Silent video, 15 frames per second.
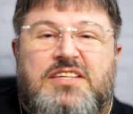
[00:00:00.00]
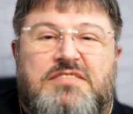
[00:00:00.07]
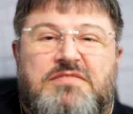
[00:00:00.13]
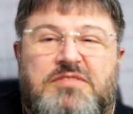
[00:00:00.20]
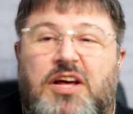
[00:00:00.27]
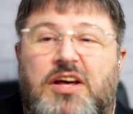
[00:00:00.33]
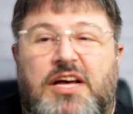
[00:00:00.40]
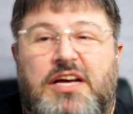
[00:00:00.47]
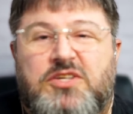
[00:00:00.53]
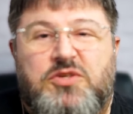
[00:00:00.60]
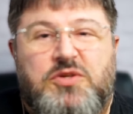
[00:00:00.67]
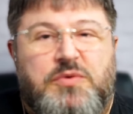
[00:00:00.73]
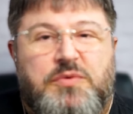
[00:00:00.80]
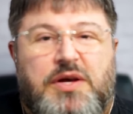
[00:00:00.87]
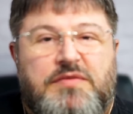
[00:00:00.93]
Uh,
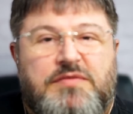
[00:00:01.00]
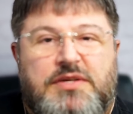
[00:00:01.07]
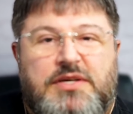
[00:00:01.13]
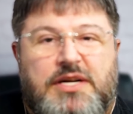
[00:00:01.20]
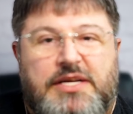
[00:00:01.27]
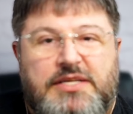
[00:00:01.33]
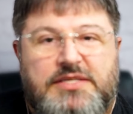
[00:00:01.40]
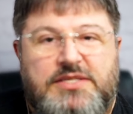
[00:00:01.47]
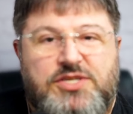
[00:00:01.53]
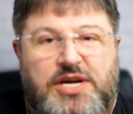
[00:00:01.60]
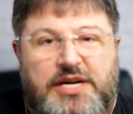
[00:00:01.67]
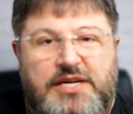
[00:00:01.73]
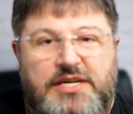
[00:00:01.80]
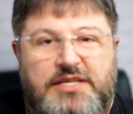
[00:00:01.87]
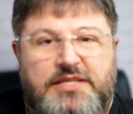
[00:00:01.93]
actually, we have a nice
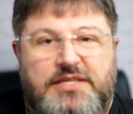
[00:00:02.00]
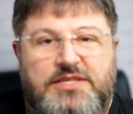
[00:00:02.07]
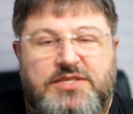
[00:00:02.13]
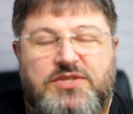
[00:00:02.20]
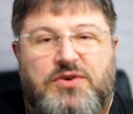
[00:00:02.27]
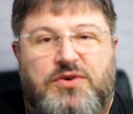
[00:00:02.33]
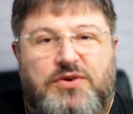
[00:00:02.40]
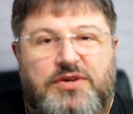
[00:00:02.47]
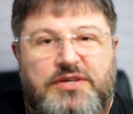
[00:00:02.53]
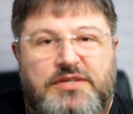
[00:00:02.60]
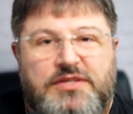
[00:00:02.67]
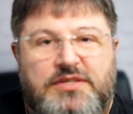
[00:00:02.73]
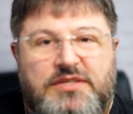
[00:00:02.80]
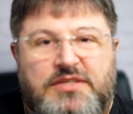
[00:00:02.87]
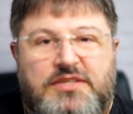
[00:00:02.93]
channel in Discord.
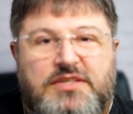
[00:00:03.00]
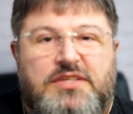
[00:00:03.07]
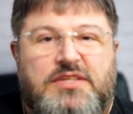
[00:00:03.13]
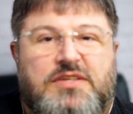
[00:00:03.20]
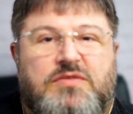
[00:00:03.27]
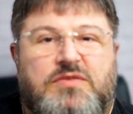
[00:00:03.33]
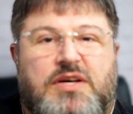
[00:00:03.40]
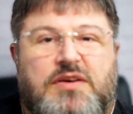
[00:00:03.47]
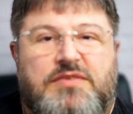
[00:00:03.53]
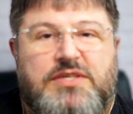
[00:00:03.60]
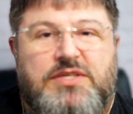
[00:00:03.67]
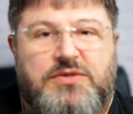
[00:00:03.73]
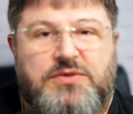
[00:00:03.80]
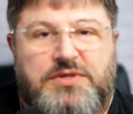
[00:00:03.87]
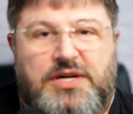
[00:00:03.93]
We have a
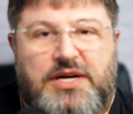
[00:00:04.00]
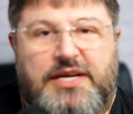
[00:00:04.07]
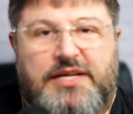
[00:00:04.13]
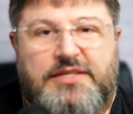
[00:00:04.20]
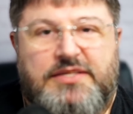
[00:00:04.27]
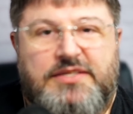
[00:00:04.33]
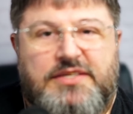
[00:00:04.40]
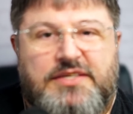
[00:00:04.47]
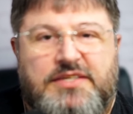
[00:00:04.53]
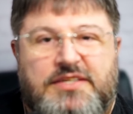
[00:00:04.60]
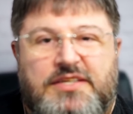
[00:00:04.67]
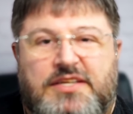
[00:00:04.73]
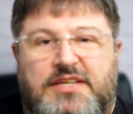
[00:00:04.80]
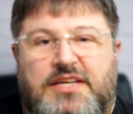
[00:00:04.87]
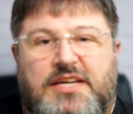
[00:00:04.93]
newsletter
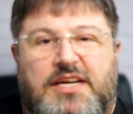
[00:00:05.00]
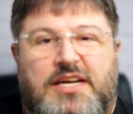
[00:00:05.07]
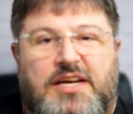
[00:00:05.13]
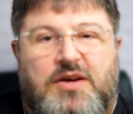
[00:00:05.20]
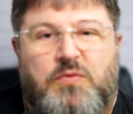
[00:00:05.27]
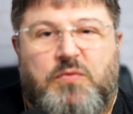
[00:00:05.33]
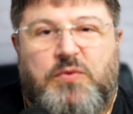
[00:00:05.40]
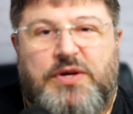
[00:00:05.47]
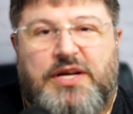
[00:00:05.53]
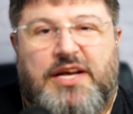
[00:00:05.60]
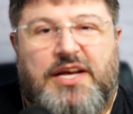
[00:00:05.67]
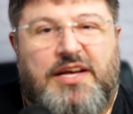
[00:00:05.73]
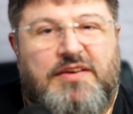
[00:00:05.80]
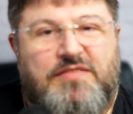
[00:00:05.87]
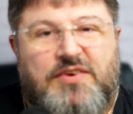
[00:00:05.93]
uh, we
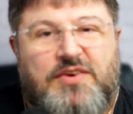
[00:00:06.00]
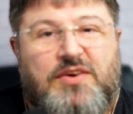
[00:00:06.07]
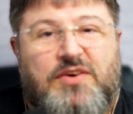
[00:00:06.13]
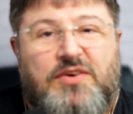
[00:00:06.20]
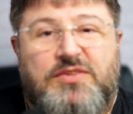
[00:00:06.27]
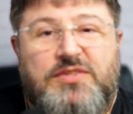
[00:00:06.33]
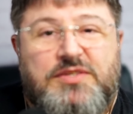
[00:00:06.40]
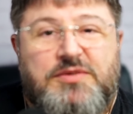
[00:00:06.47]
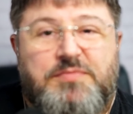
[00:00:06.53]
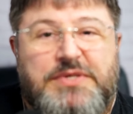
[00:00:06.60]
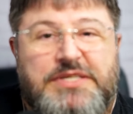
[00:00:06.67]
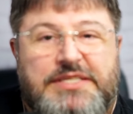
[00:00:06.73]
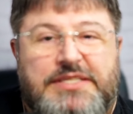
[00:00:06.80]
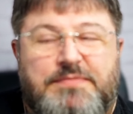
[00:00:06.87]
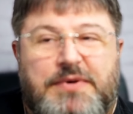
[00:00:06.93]
have uh, other
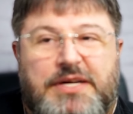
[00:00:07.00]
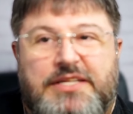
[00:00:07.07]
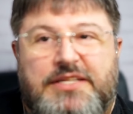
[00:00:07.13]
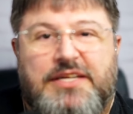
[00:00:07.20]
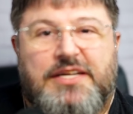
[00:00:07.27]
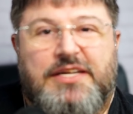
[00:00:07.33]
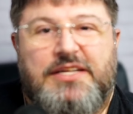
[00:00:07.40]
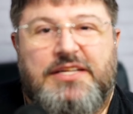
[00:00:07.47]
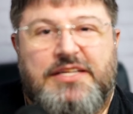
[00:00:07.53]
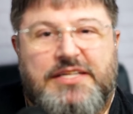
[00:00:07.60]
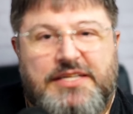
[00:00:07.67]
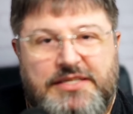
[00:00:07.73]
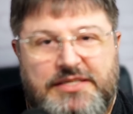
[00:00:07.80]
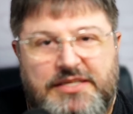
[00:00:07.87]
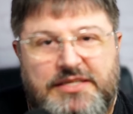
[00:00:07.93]
means, but uh,
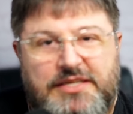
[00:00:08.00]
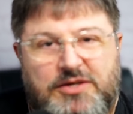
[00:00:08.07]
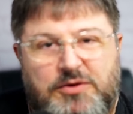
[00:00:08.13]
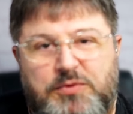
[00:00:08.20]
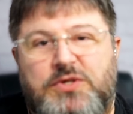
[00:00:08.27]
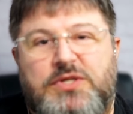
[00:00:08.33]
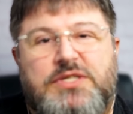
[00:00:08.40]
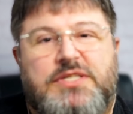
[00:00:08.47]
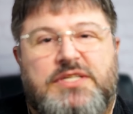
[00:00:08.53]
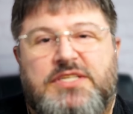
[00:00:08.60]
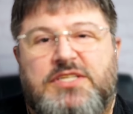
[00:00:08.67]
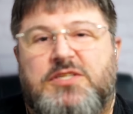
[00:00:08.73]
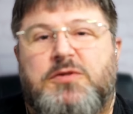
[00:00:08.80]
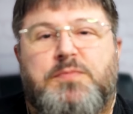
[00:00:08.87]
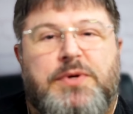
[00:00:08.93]
the, the, the community
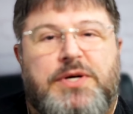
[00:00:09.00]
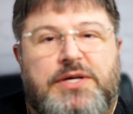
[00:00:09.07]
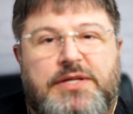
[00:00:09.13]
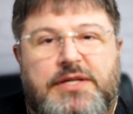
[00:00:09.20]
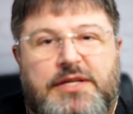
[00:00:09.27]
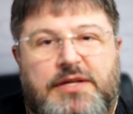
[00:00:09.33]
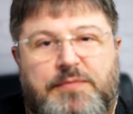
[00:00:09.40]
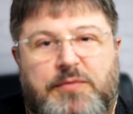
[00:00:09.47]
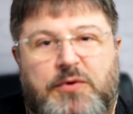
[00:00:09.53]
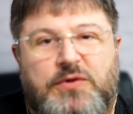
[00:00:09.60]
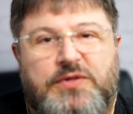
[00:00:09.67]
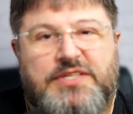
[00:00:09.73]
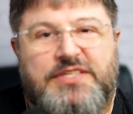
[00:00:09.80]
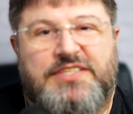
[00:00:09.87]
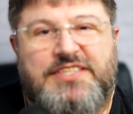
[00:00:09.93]
dispersed among
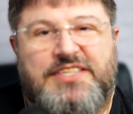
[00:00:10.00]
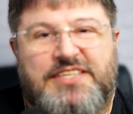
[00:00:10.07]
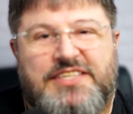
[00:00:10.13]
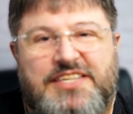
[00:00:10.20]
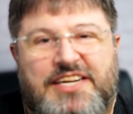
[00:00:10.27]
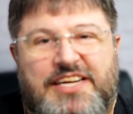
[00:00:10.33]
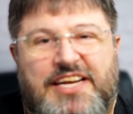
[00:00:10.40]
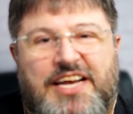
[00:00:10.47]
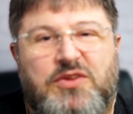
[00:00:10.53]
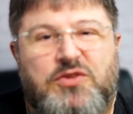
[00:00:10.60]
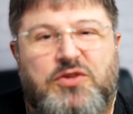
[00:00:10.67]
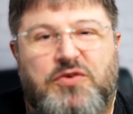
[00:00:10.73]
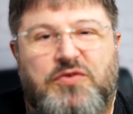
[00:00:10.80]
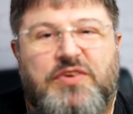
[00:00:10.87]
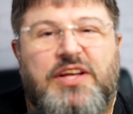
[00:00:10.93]
these things. Like out
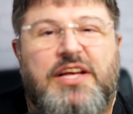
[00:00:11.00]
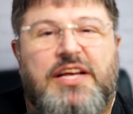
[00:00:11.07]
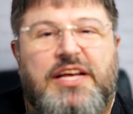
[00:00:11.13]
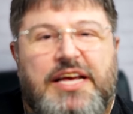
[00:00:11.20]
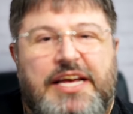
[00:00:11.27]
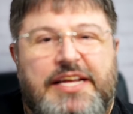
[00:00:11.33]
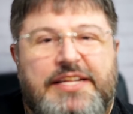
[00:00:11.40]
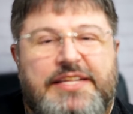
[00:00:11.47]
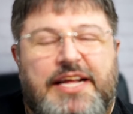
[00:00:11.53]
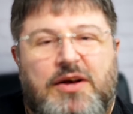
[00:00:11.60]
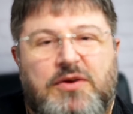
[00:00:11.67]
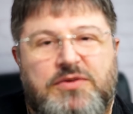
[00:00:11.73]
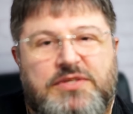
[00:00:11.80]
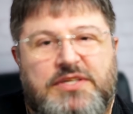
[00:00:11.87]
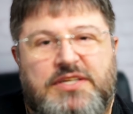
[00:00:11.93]
of eight
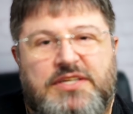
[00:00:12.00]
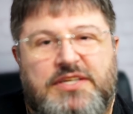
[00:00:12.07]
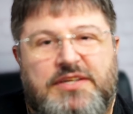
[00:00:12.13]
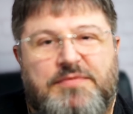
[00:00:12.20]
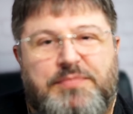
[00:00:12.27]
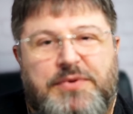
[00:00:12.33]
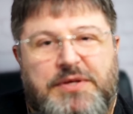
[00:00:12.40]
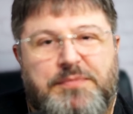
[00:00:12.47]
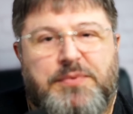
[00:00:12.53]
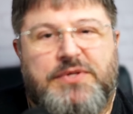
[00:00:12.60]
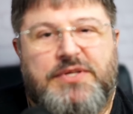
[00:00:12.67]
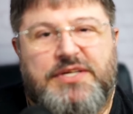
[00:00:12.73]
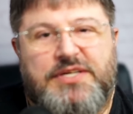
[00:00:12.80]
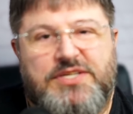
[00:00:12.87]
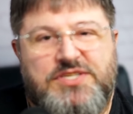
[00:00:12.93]
thousand uh, people
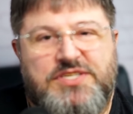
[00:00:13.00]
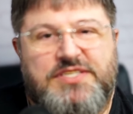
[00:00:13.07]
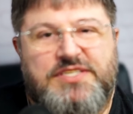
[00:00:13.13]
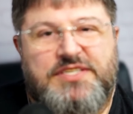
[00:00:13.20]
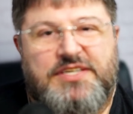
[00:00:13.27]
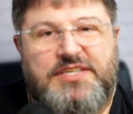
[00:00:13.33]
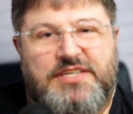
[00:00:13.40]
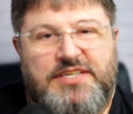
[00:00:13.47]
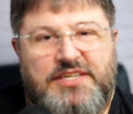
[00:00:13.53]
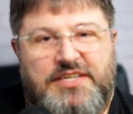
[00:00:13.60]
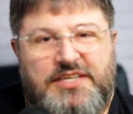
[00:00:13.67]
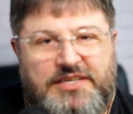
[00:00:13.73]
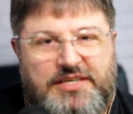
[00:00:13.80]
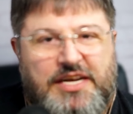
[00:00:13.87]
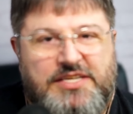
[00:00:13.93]
that register
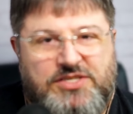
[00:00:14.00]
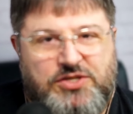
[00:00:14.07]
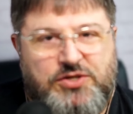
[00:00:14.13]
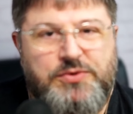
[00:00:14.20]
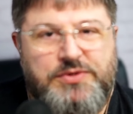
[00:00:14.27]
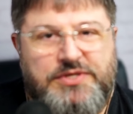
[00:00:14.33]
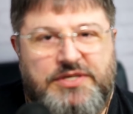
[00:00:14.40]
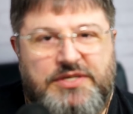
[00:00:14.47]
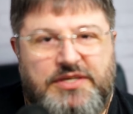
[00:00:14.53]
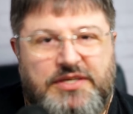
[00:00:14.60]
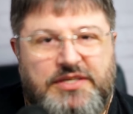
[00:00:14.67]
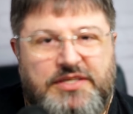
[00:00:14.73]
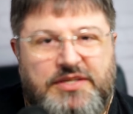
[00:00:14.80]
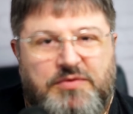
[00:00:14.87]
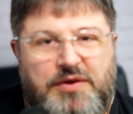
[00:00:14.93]
in, as user
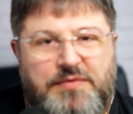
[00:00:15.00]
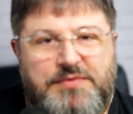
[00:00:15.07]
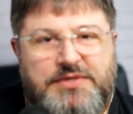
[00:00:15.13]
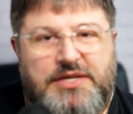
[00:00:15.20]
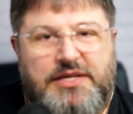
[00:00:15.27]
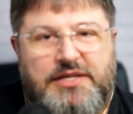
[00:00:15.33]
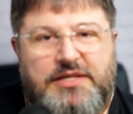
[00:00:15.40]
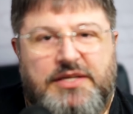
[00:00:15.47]
in the website,